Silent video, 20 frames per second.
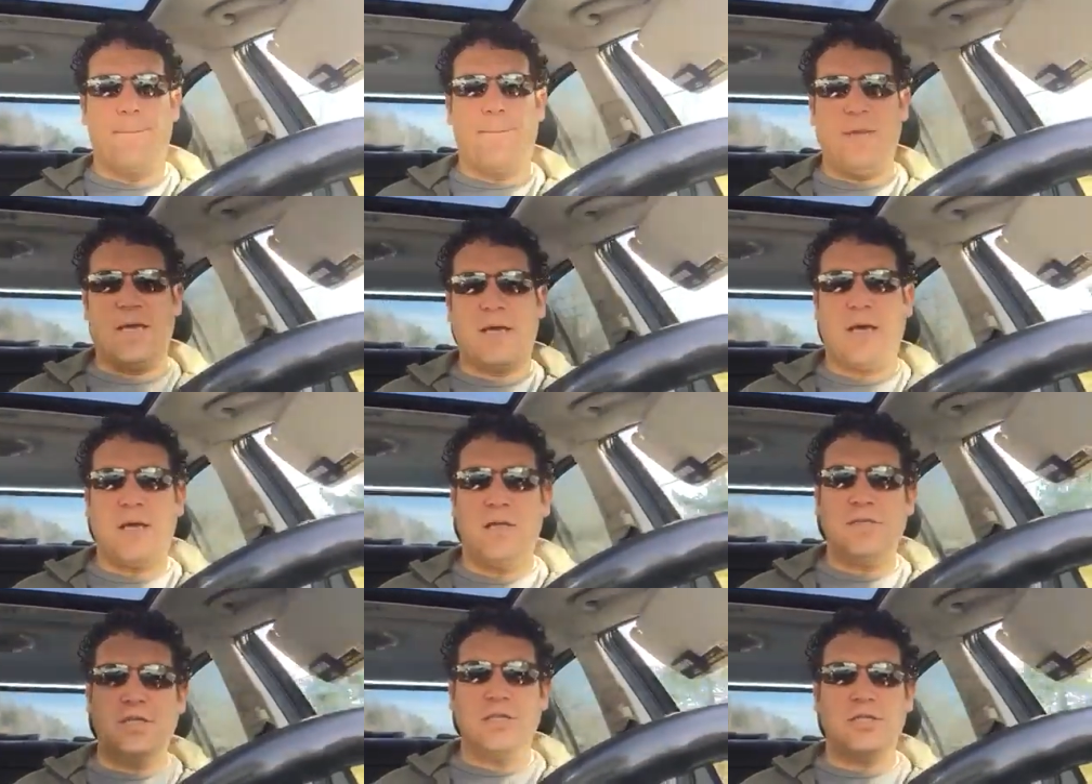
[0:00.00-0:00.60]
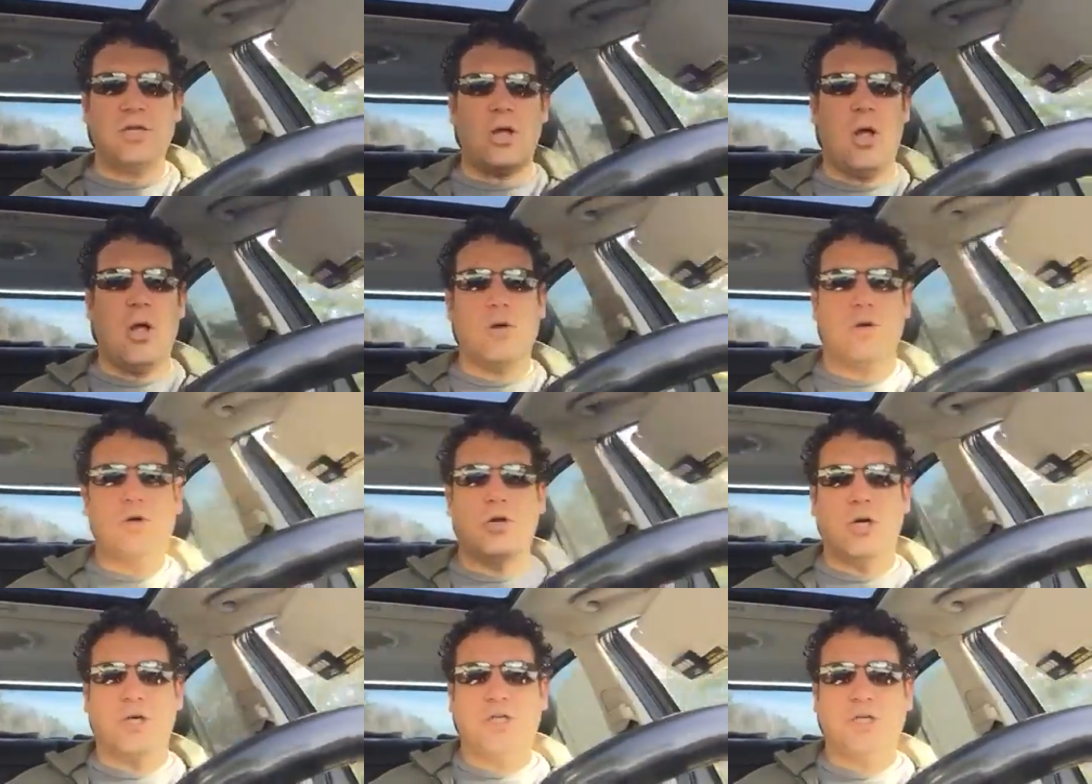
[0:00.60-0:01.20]
because it's
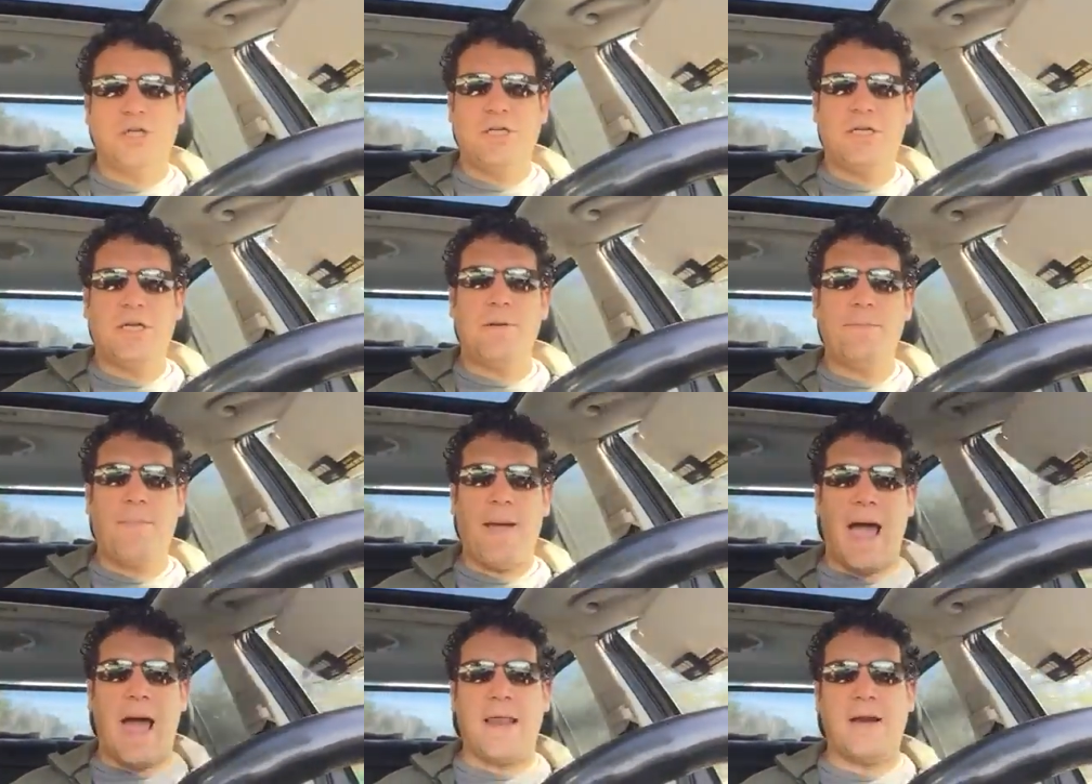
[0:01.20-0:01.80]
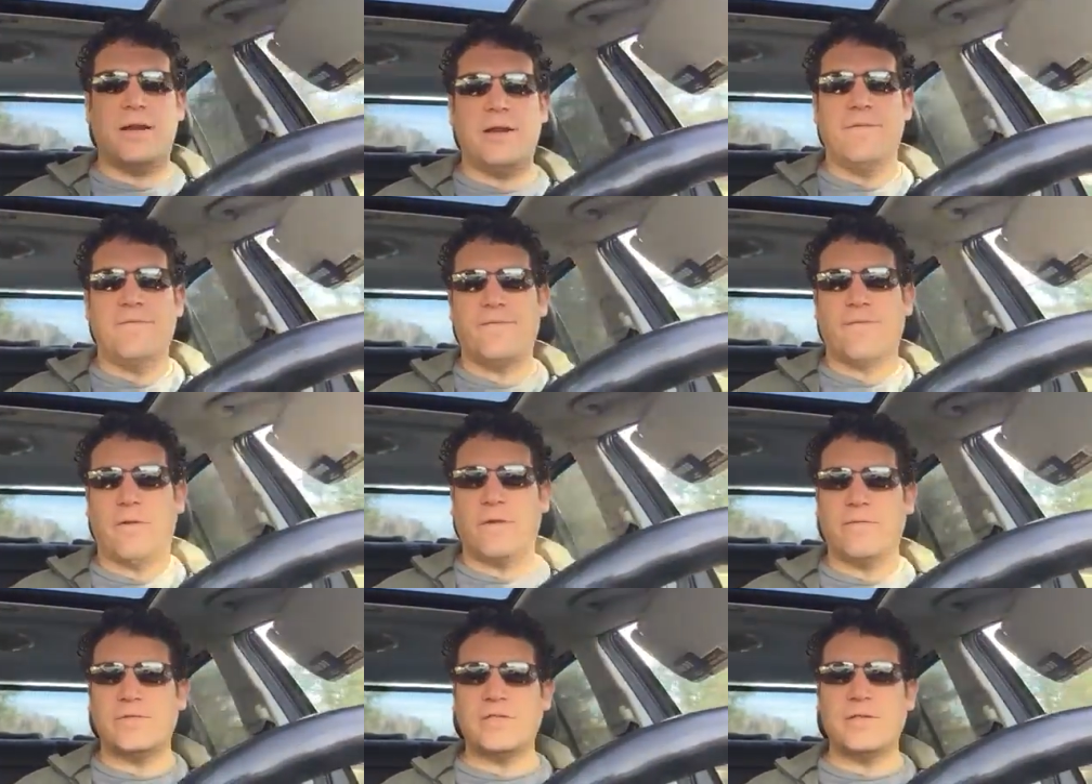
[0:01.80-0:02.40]
all cushioned and padded and
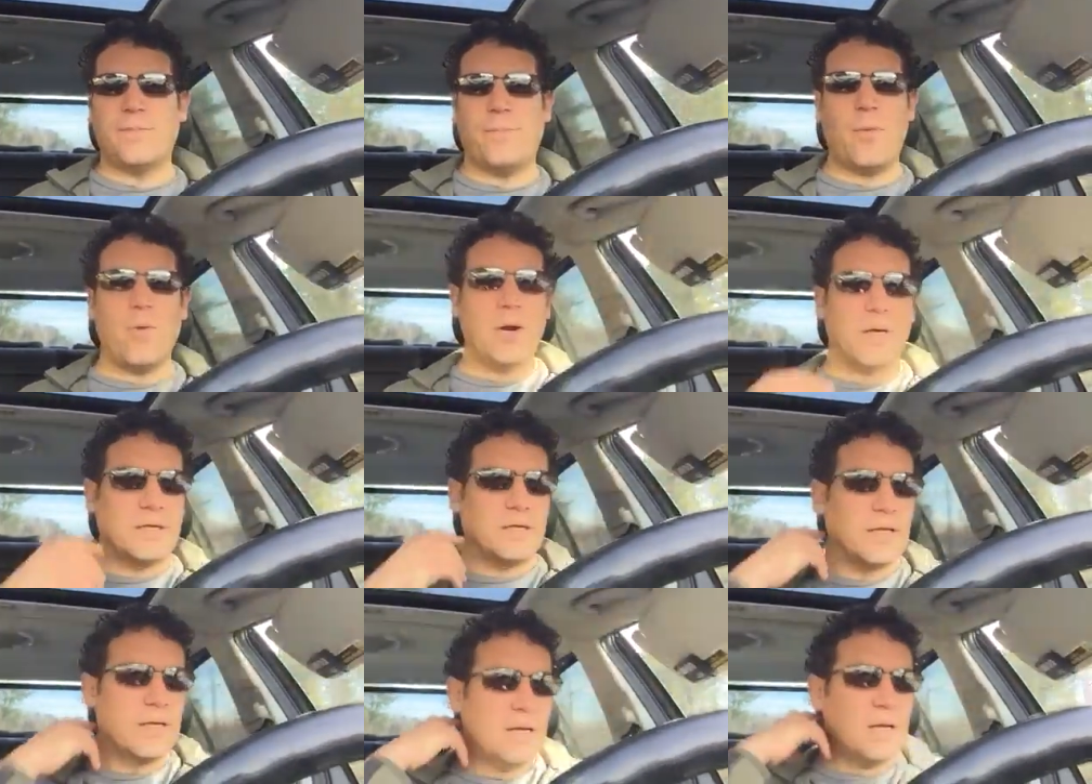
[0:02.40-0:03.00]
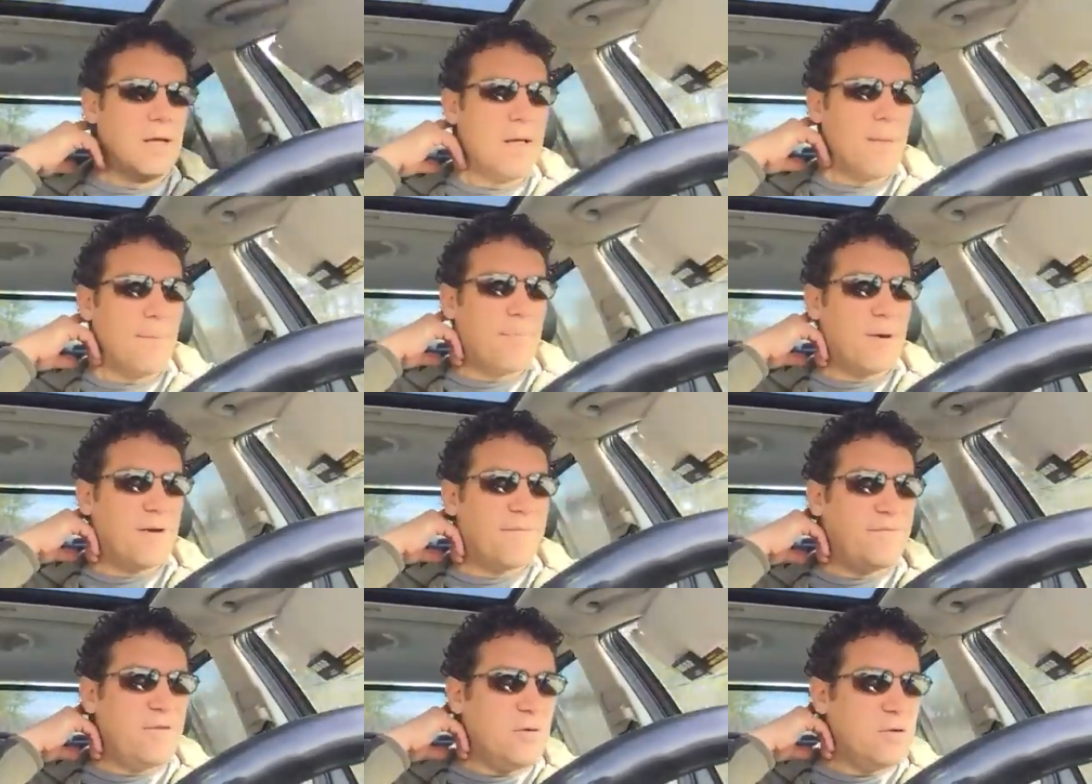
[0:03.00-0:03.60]
full of support.
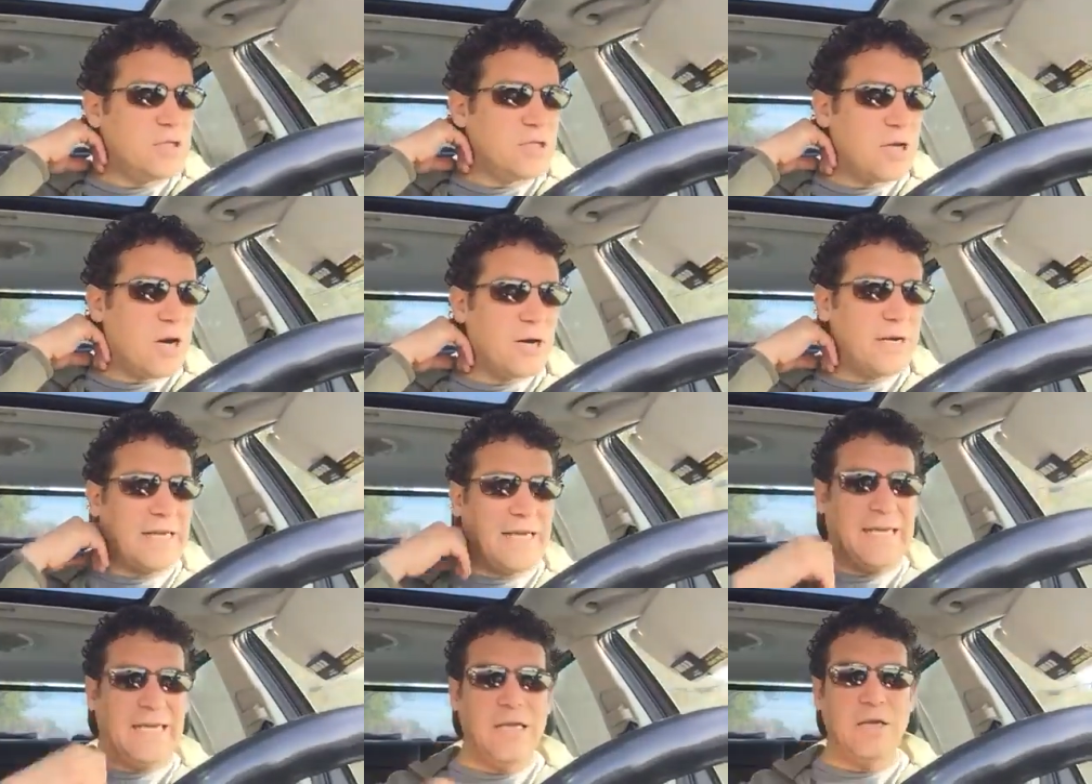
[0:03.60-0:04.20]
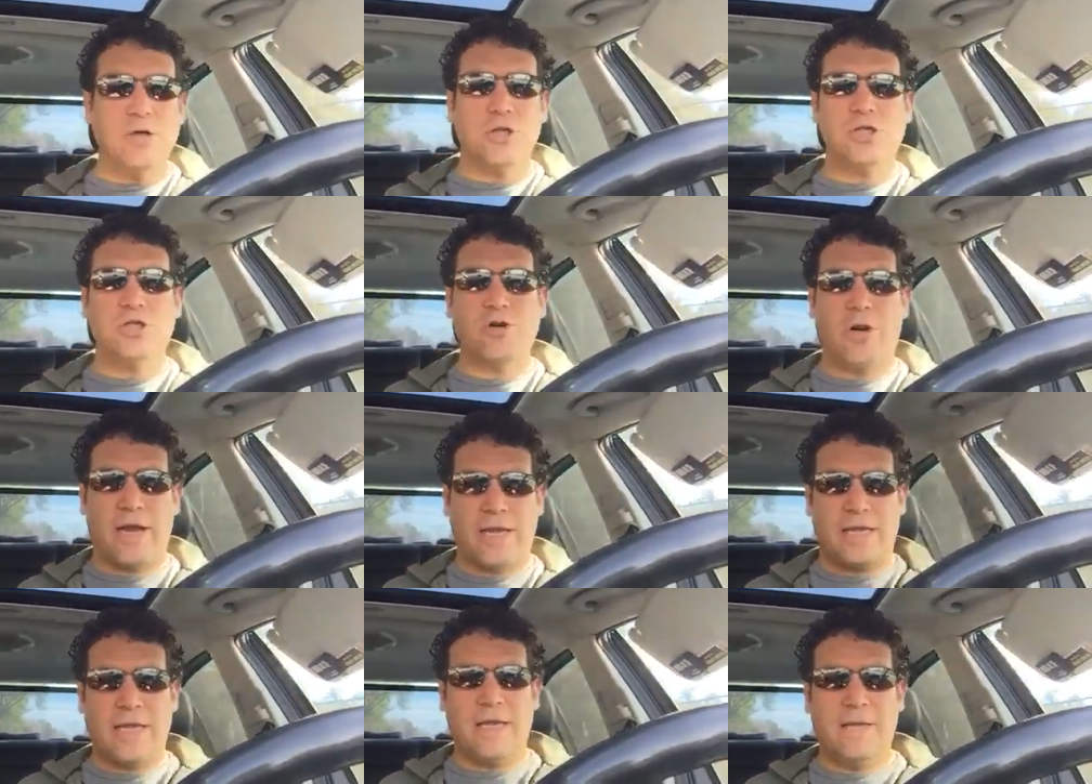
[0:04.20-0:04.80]
But if you start heel
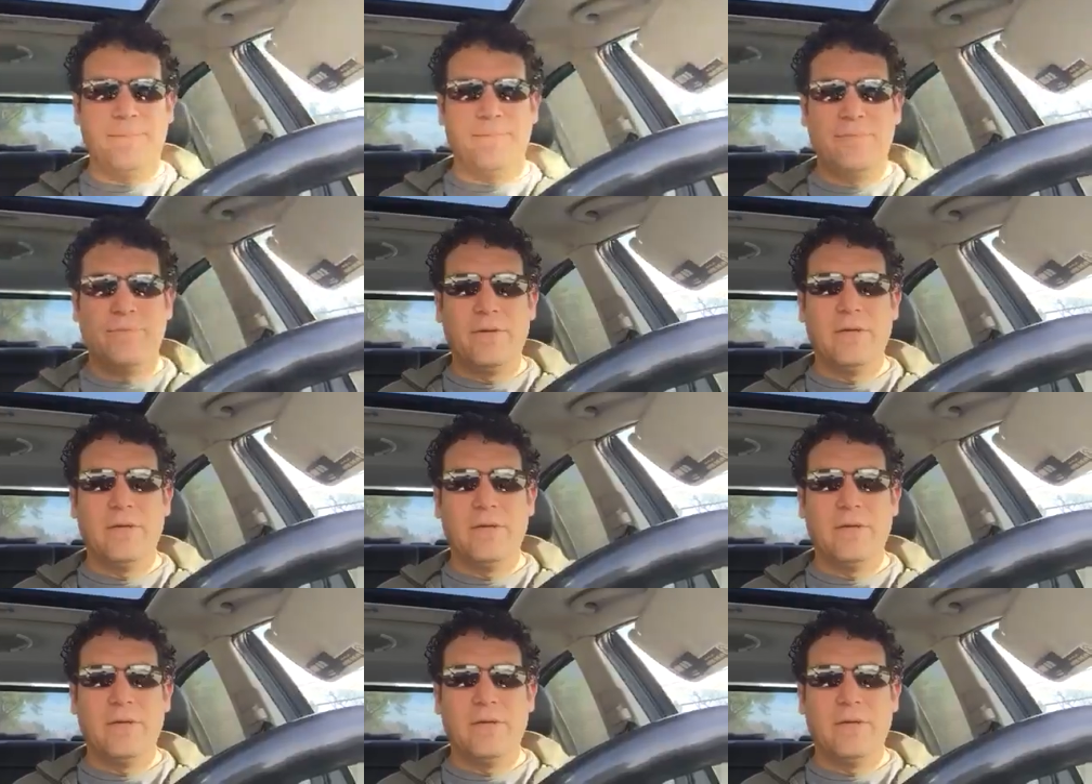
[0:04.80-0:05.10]
striking